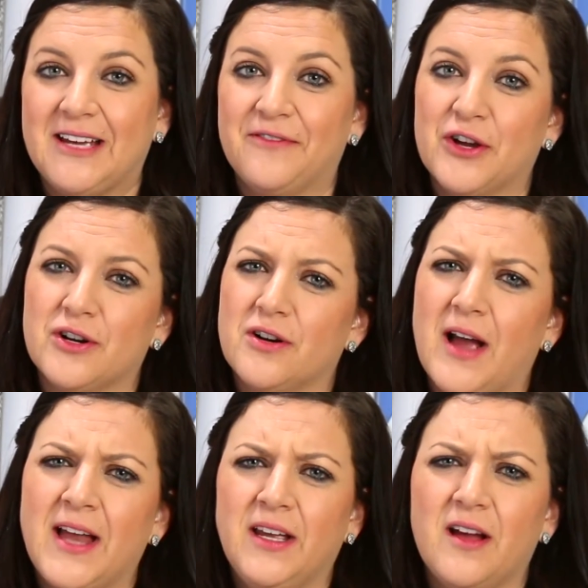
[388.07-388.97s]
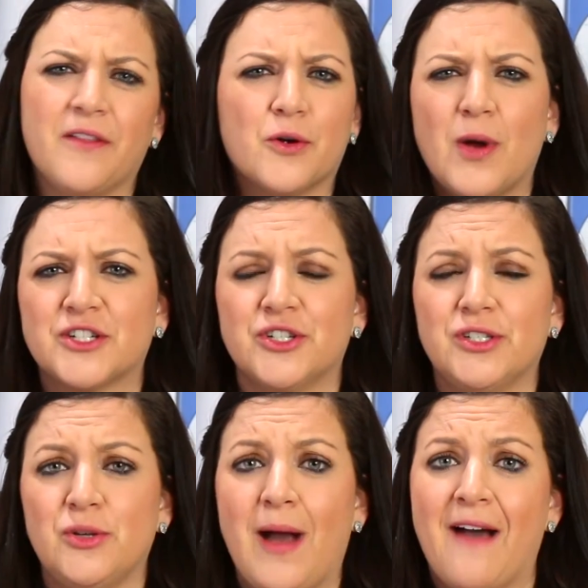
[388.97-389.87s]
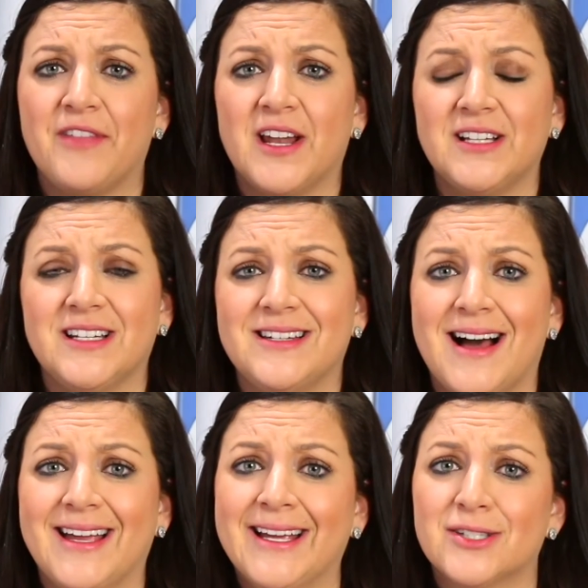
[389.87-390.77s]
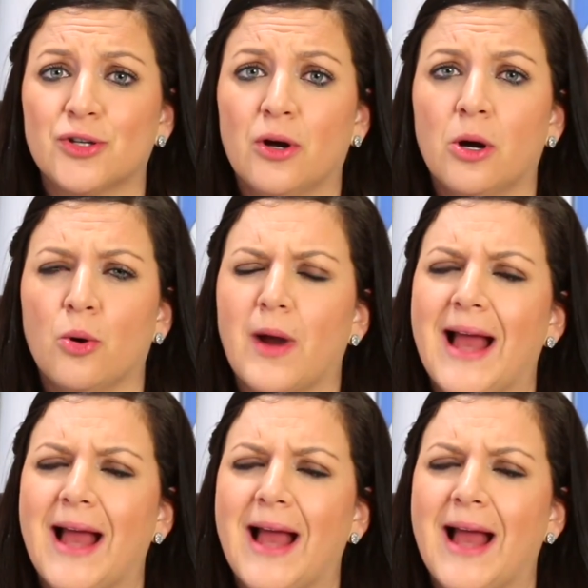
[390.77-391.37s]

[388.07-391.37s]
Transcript: If there are any other questions you have that I did not answer or